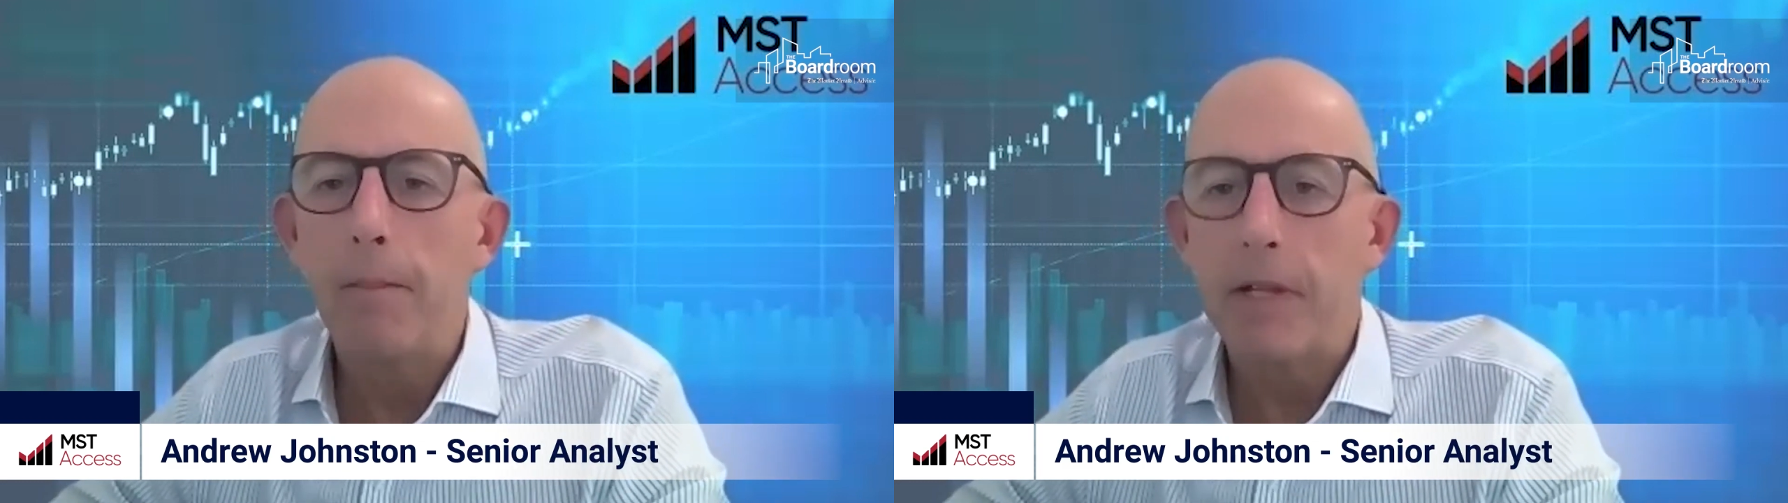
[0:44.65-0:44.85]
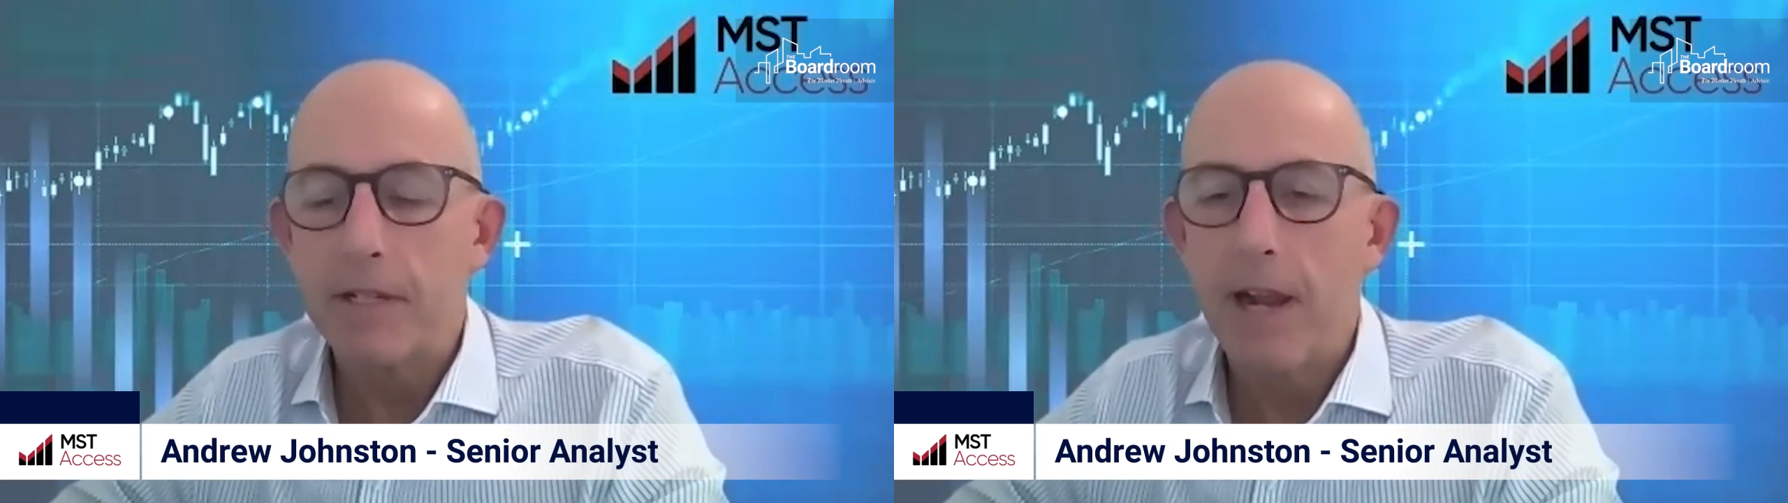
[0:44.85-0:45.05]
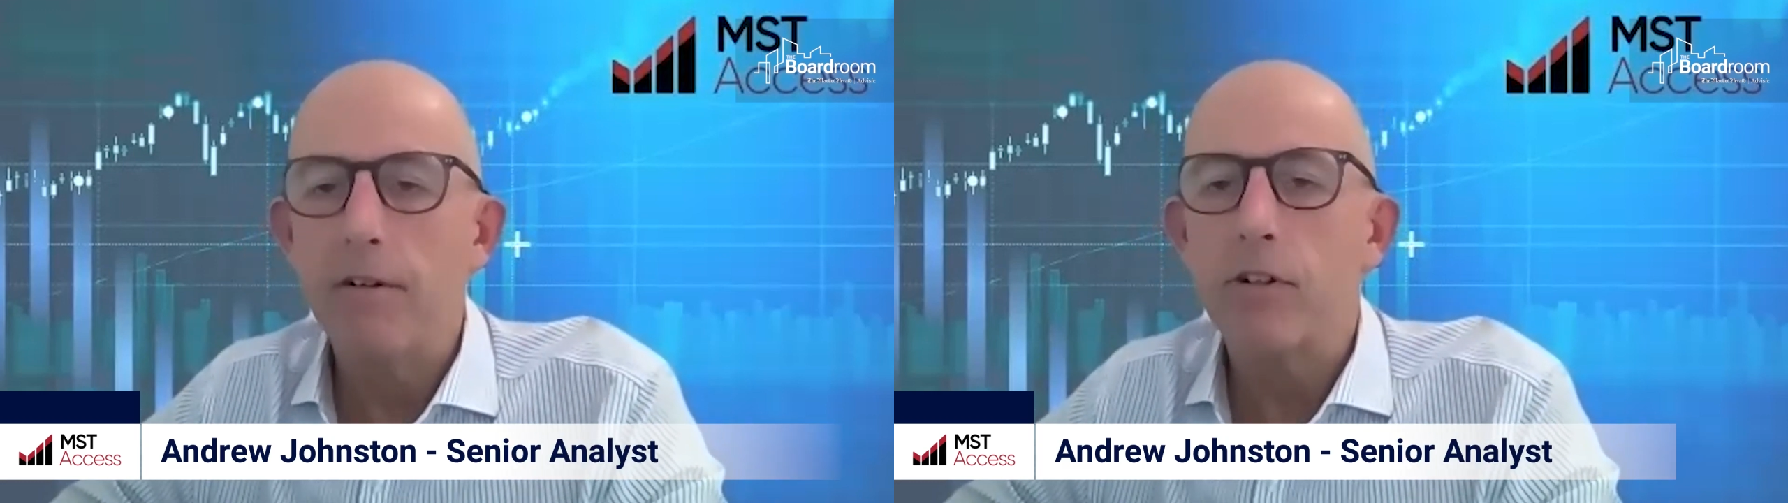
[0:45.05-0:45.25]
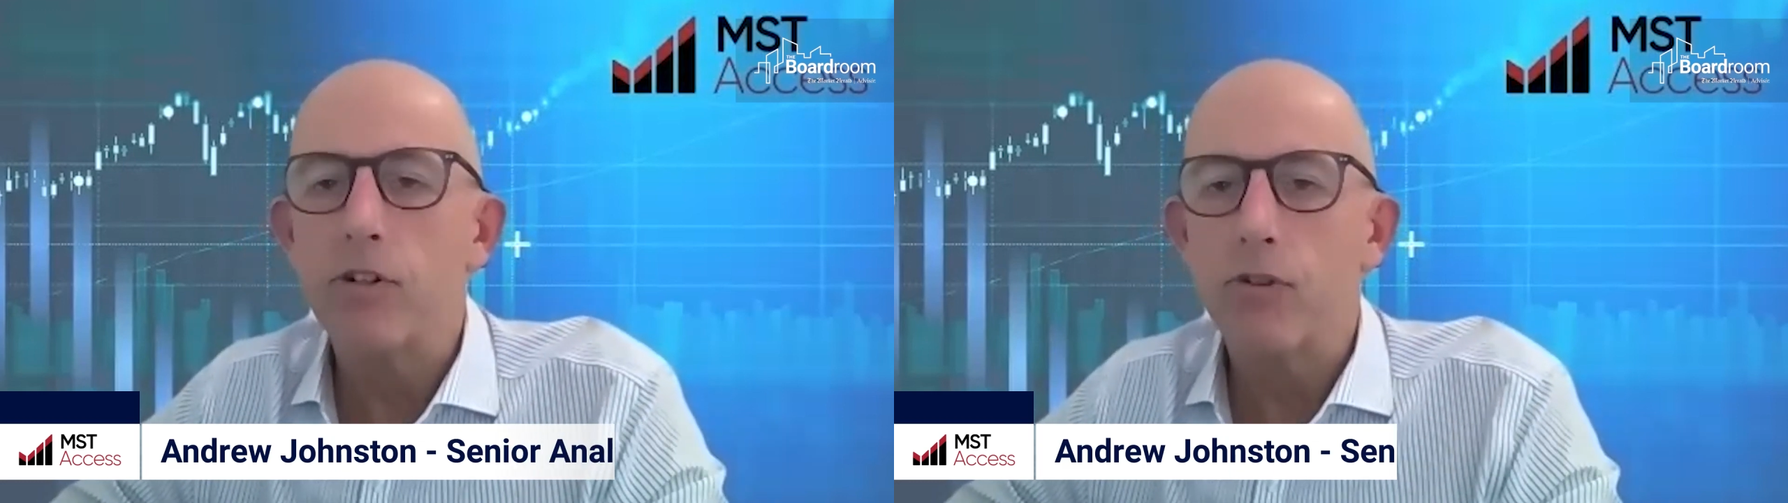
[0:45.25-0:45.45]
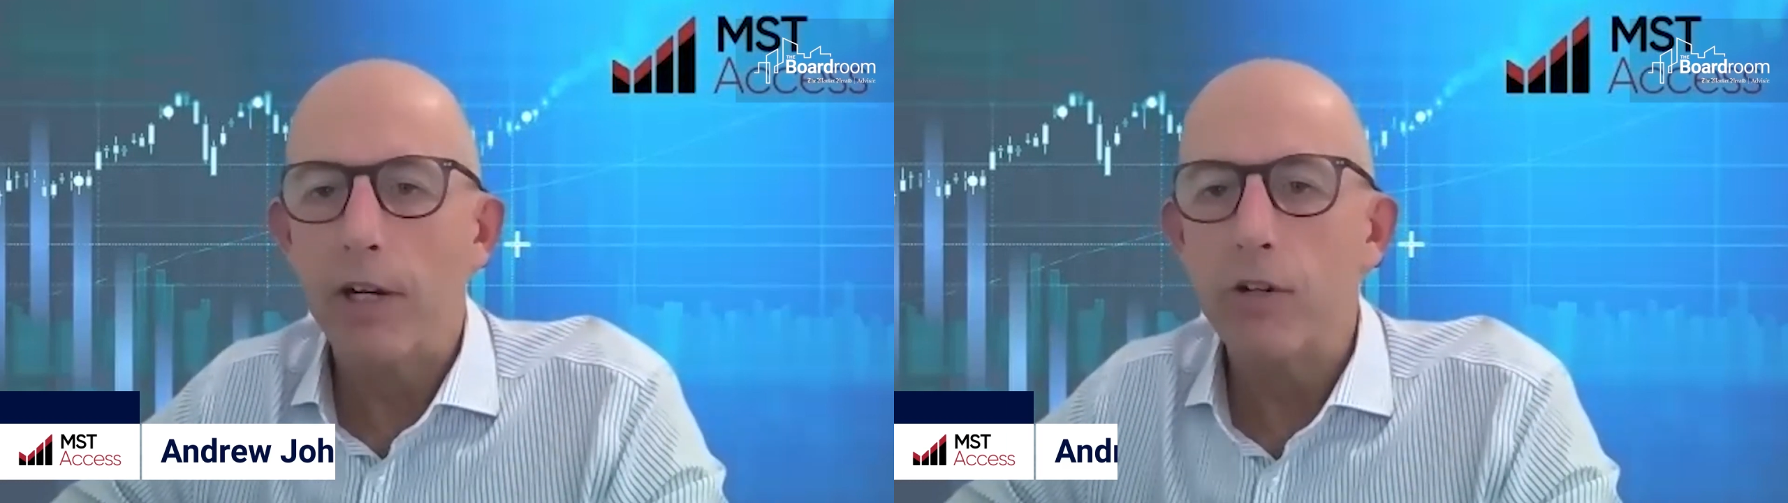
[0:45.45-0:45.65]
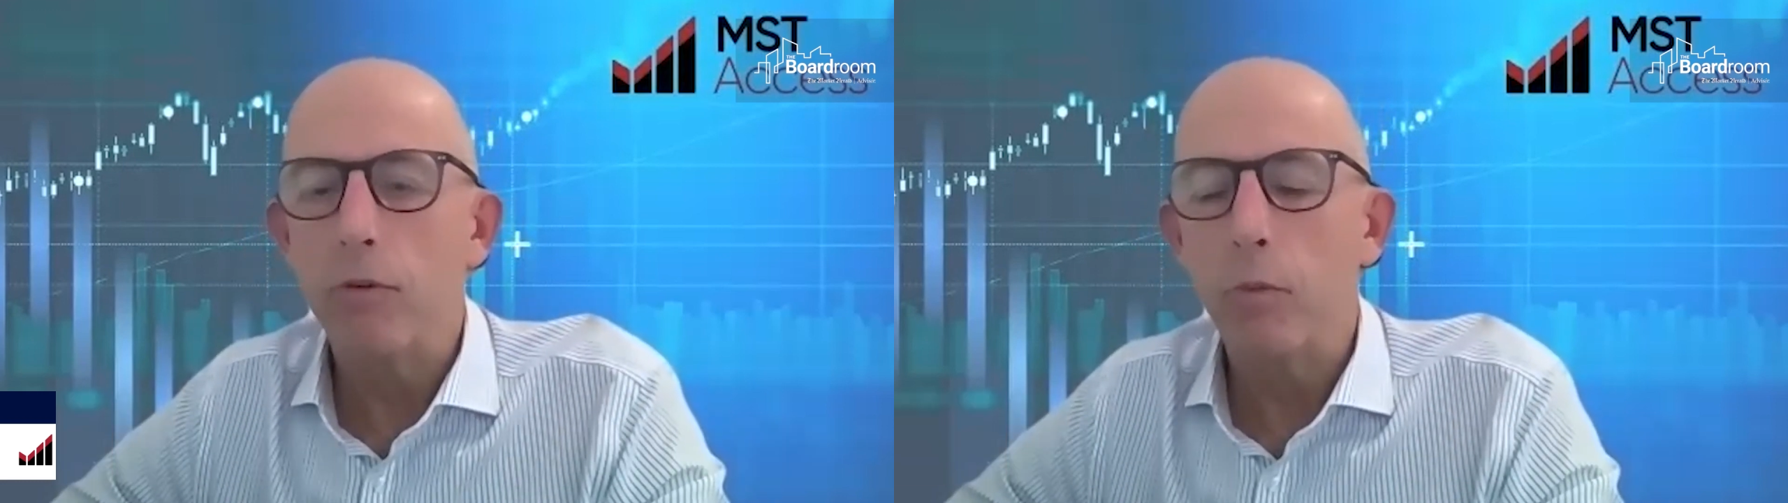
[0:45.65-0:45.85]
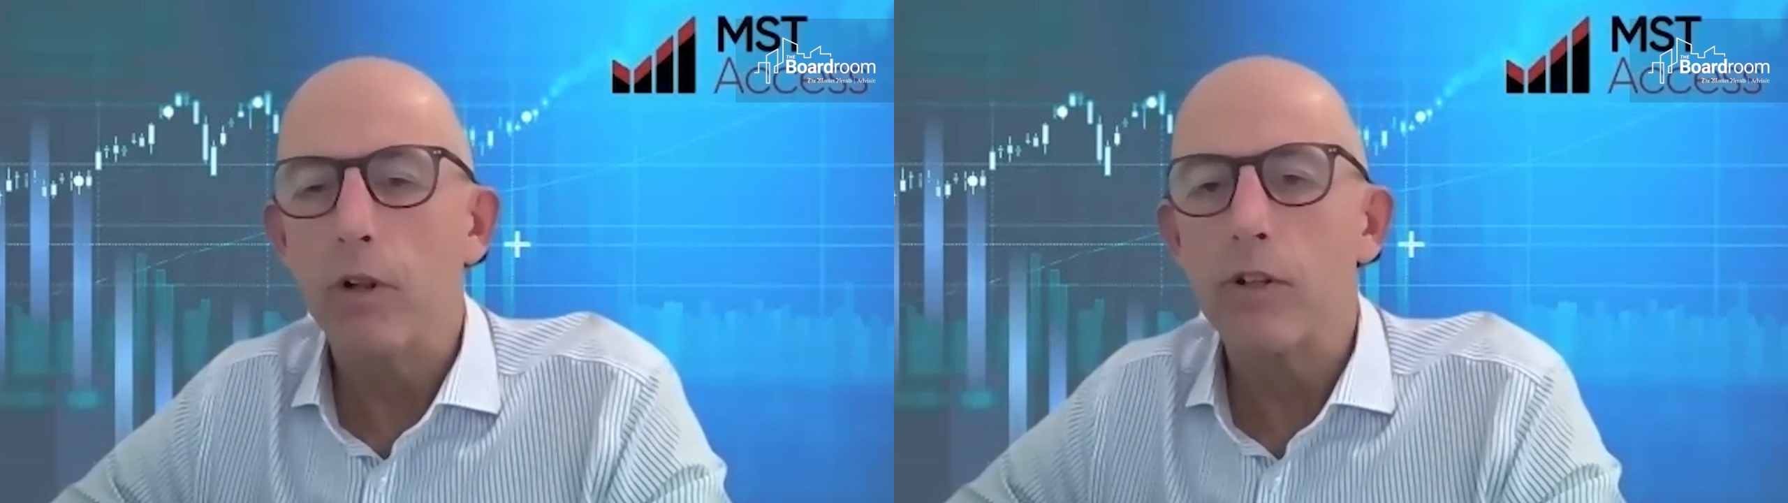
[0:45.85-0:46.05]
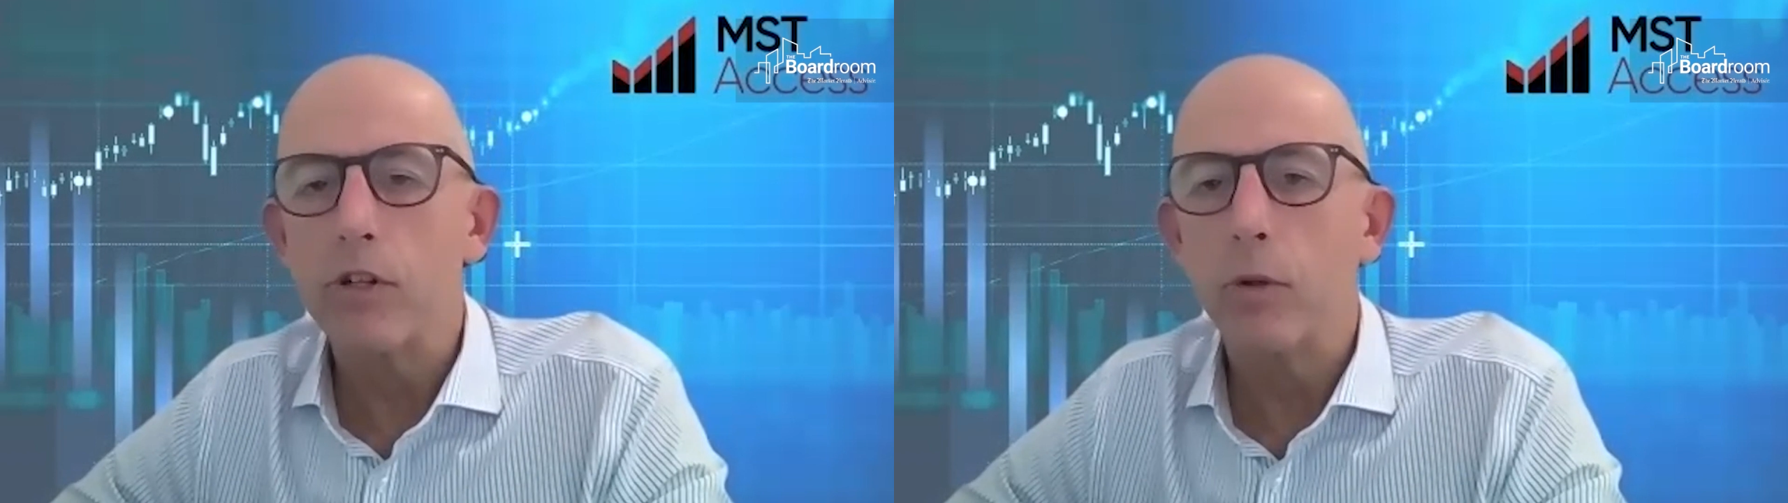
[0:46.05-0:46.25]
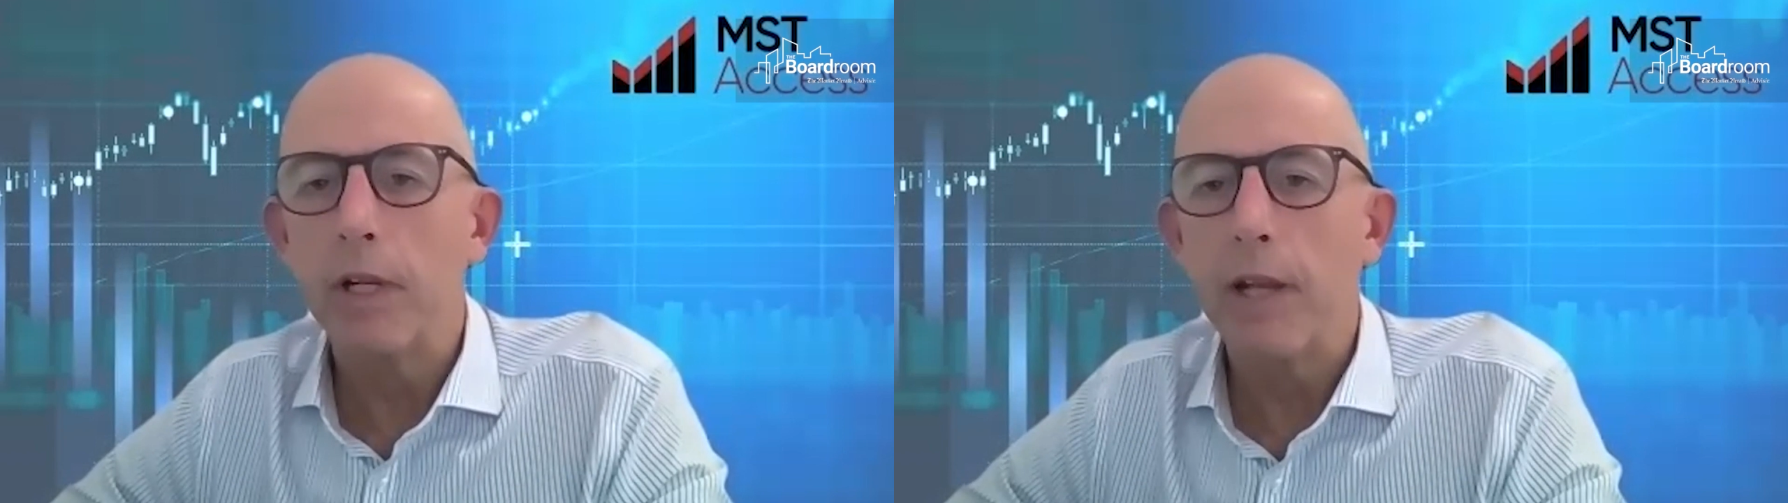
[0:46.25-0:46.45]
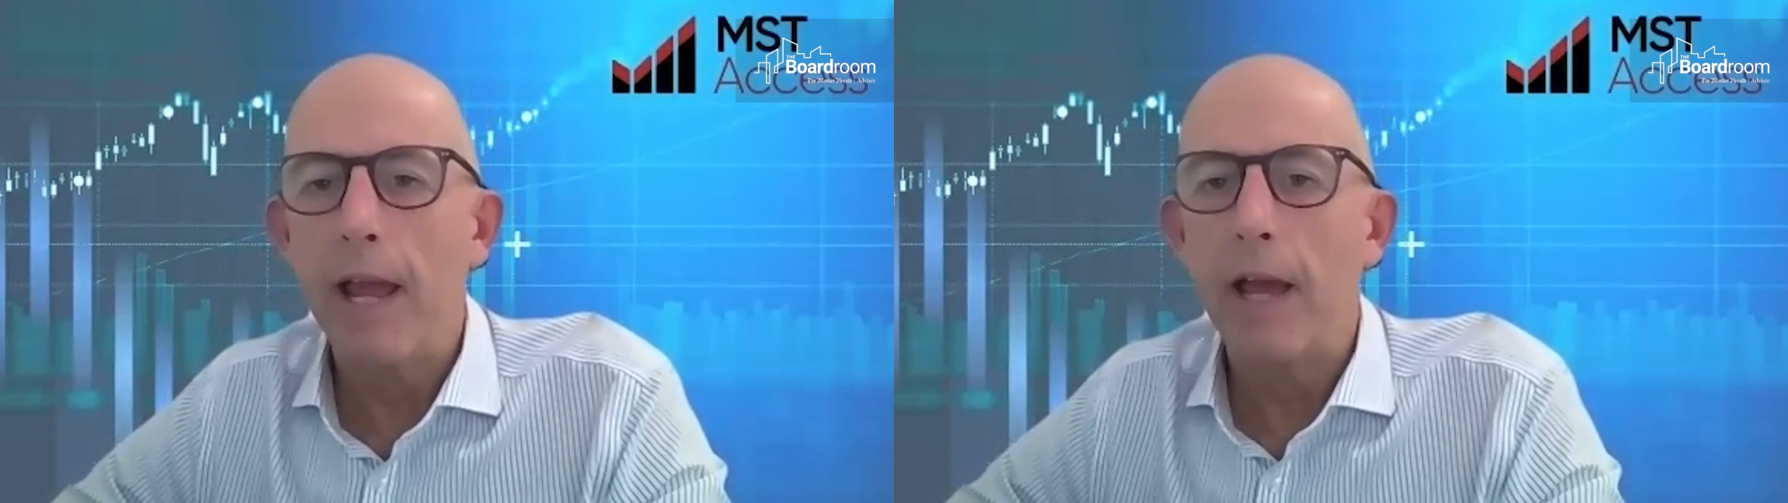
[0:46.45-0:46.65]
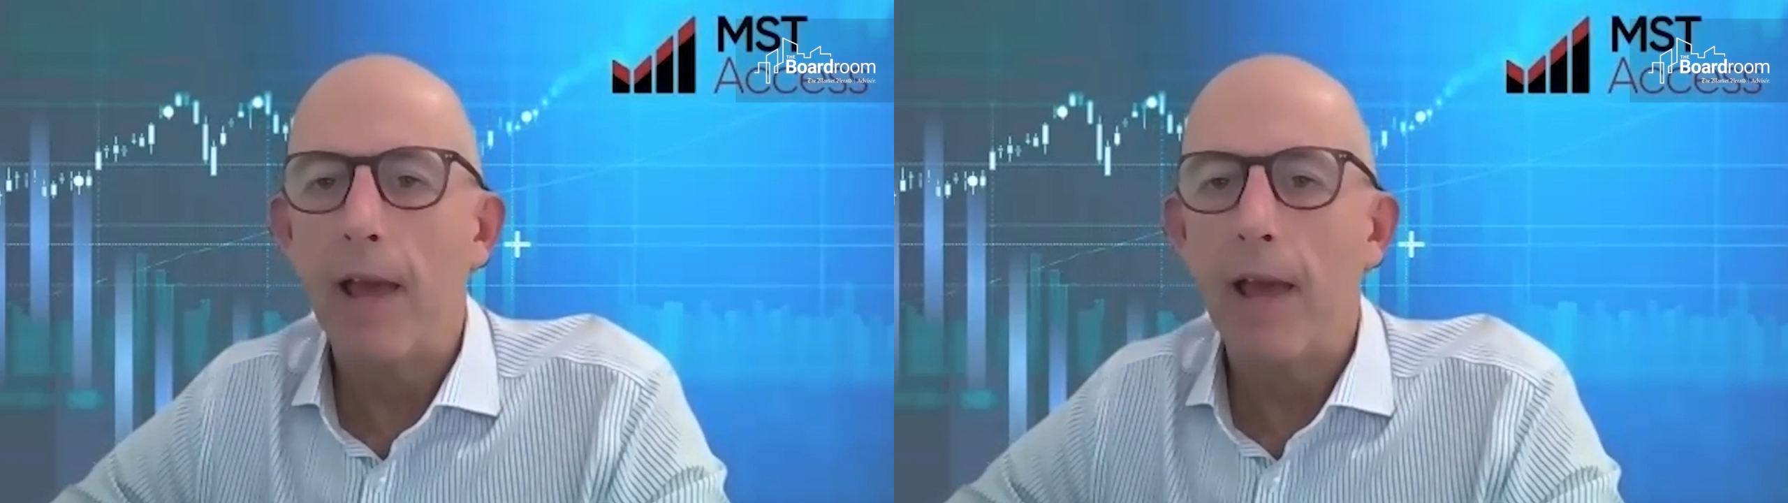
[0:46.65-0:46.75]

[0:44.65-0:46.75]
its current structure and what it's doing now,